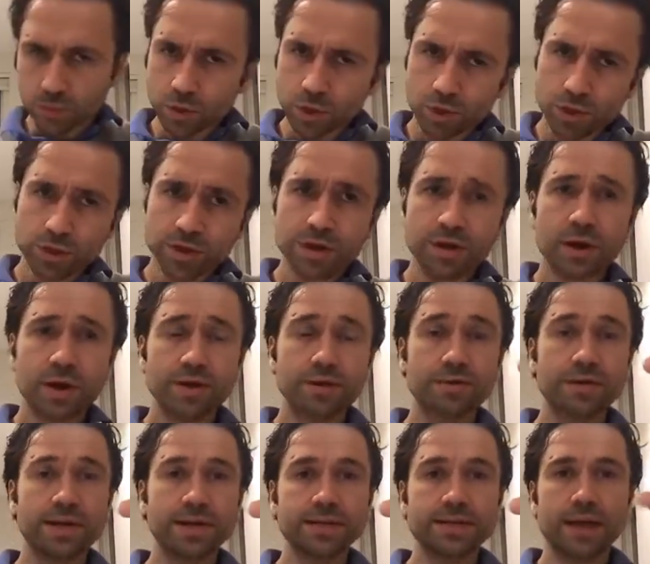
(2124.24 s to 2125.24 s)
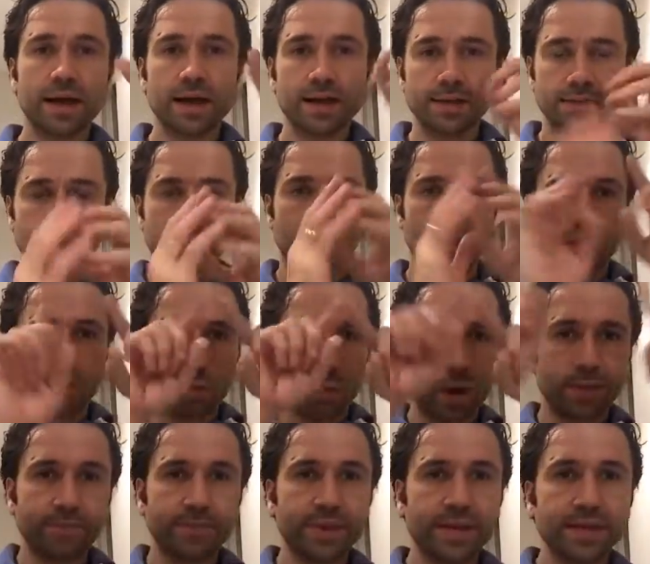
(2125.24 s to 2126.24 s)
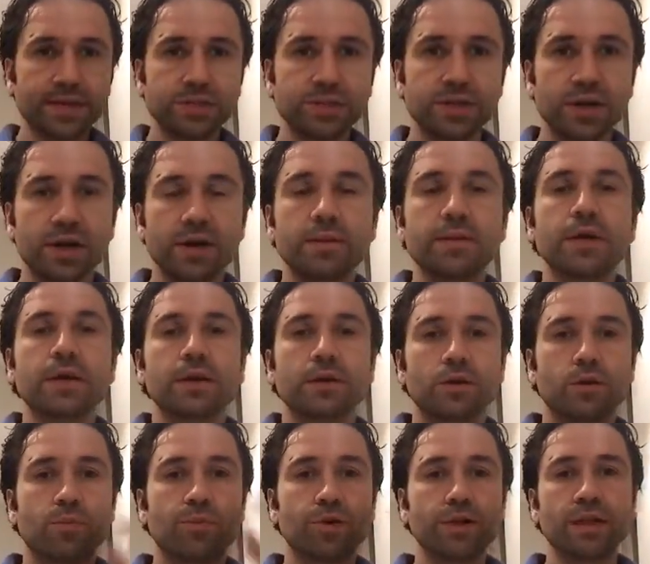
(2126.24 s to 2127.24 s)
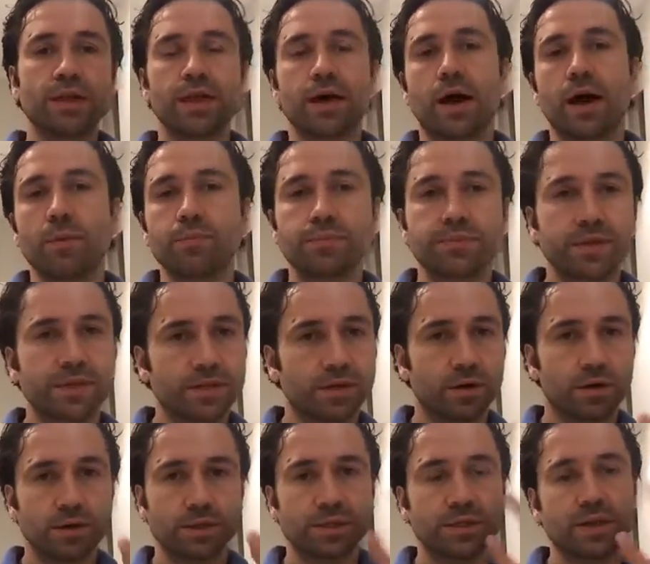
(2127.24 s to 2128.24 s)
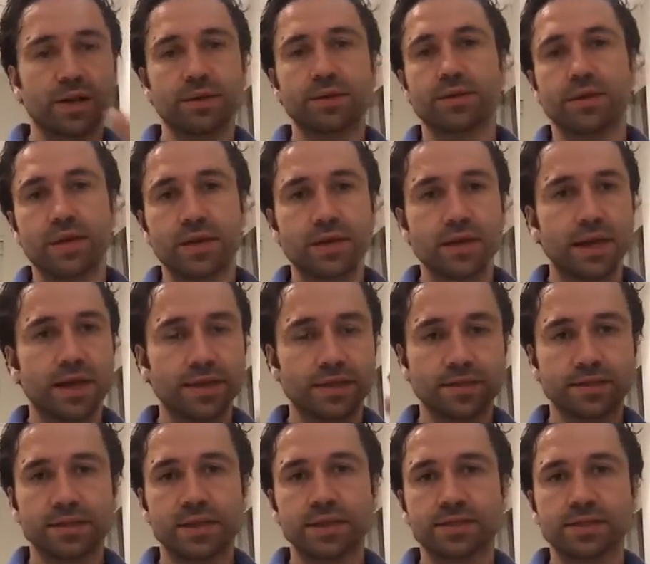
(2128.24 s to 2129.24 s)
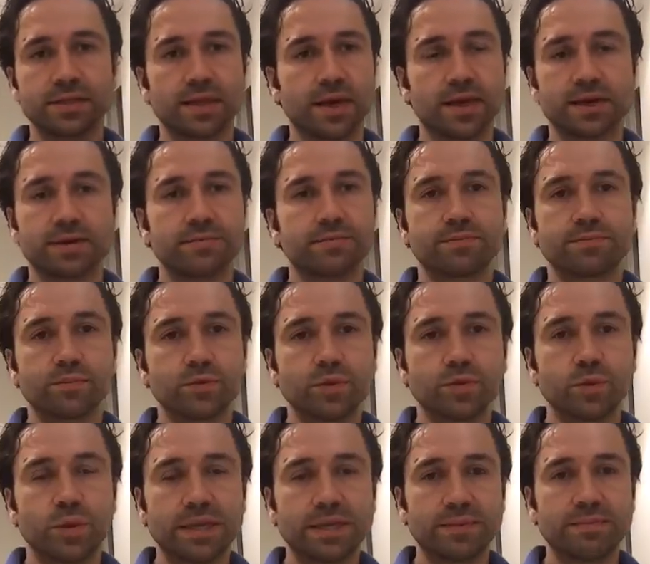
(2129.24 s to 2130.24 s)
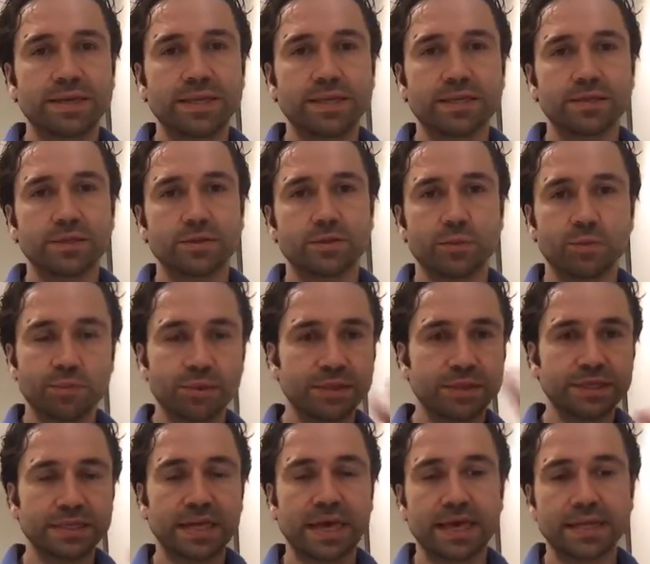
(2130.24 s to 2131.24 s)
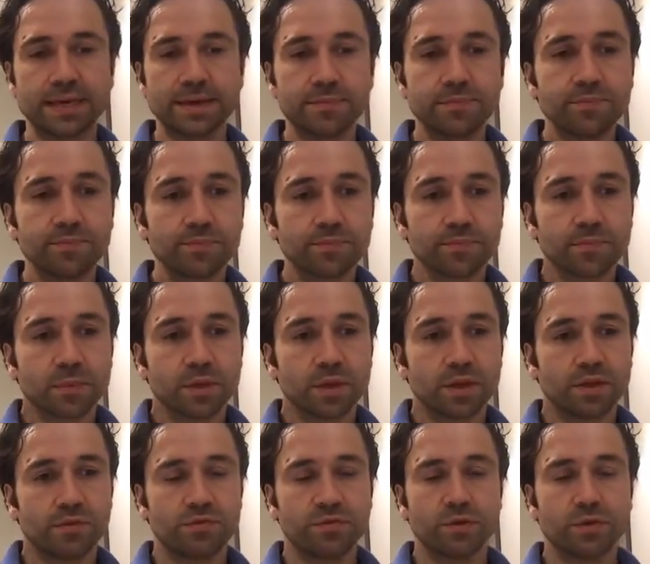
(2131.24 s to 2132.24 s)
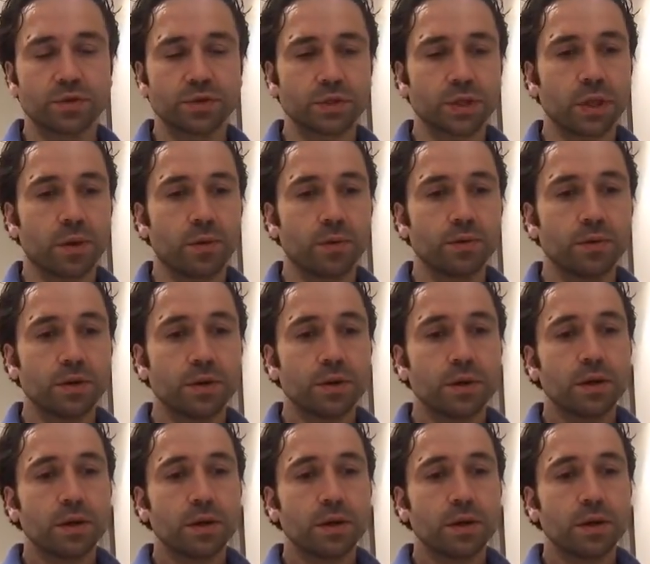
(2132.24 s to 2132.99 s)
You can cut, create that as like one pager, you put it up, it costs nothing, and it takes like twenty minutes to put together if you're slow,